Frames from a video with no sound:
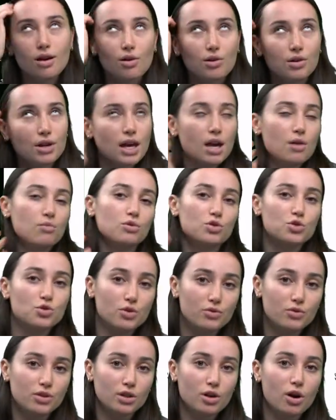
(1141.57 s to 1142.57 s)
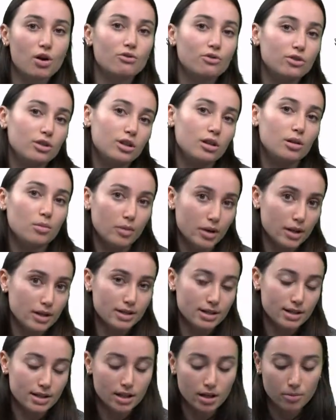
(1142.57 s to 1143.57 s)
okay, I was drifting off a little
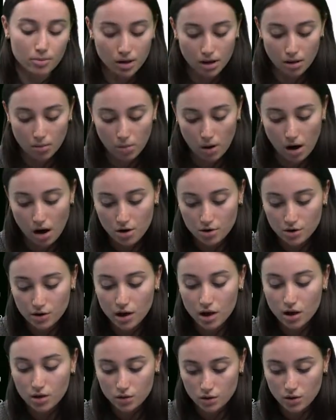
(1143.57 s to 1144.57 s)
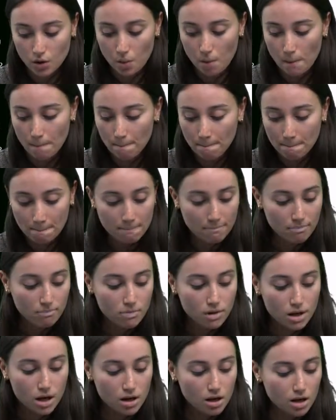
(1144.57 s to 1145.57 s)
bit in the middle part. So
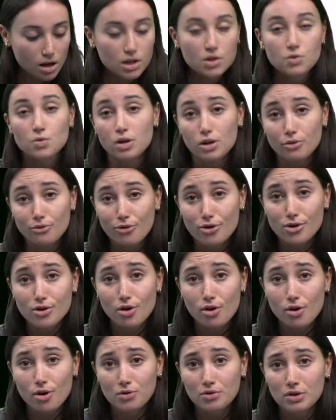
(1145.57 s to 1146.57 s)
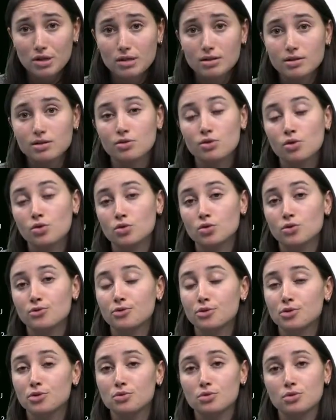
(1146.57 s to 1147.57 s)
it's really for your audience and also
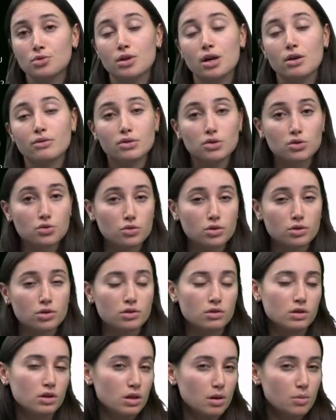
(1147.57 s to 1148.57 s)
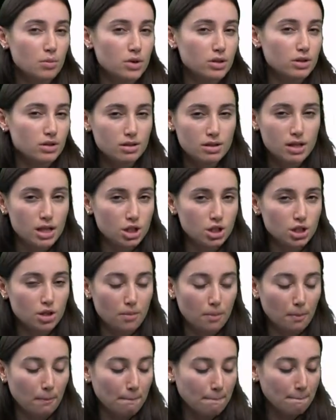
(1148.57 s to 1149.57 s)
for you to have a structure in your presentation.
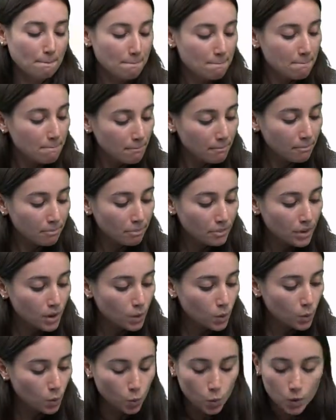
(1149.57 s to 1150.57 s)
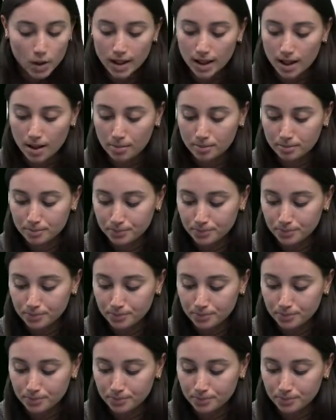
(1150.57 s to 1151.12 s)
Okay,